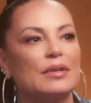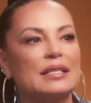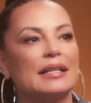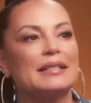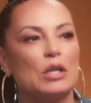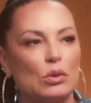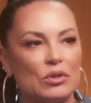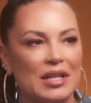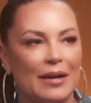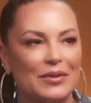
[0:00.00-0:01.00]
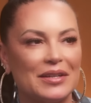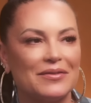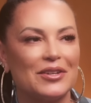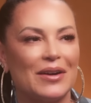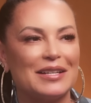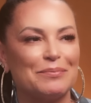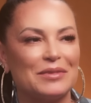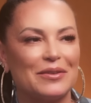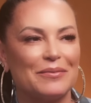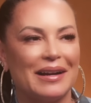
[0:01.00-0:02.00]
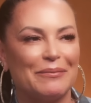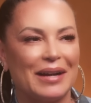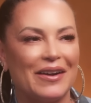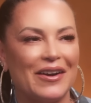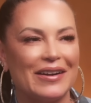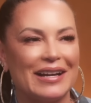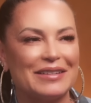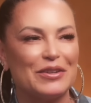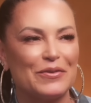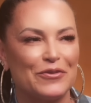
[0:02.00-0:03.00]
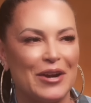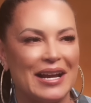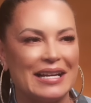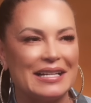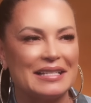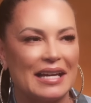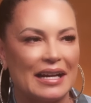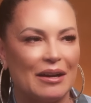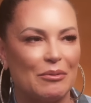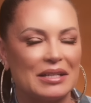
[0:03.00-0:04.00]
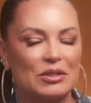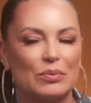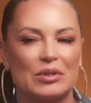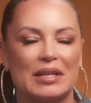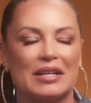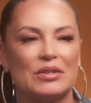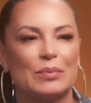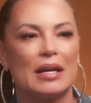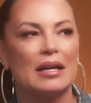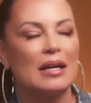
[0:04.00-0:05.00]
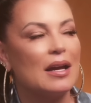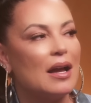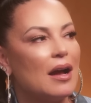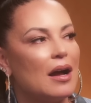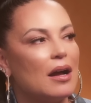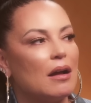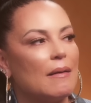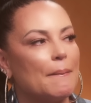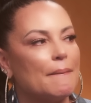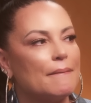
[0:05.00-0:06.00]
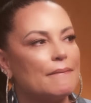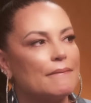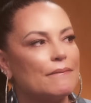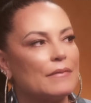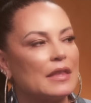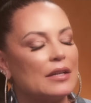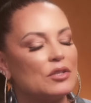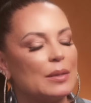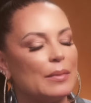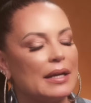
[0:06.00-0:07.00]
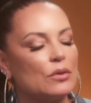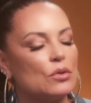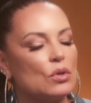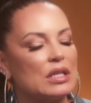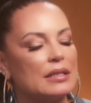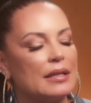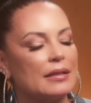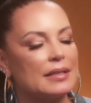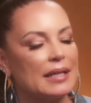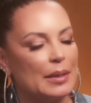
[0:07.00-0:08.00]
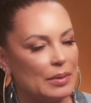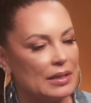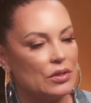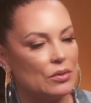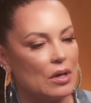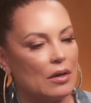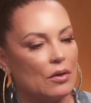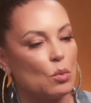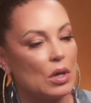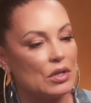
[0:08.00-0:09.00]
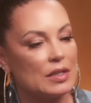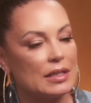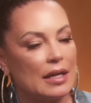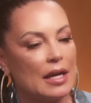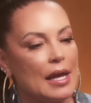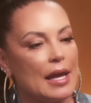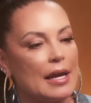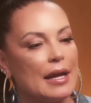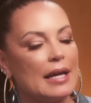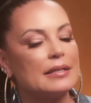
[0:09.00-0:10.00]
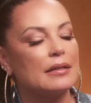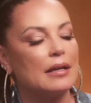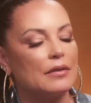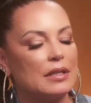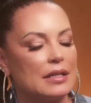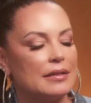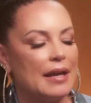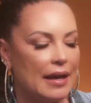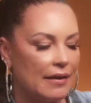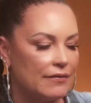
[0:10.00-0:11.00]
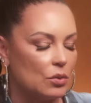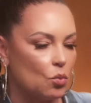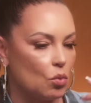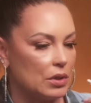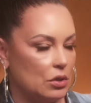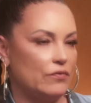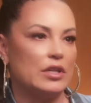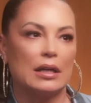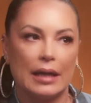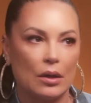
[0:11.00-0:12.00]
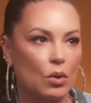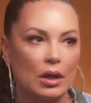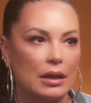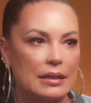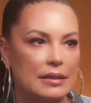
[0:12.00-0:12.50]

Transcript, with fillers: Reason I don't stop you, even though as your, uh, my heart as your right. friend is like I want to protect you, but um, there's somebody who is in the same place you are or worse, and hasn't doesn't have the you've done a lot of work on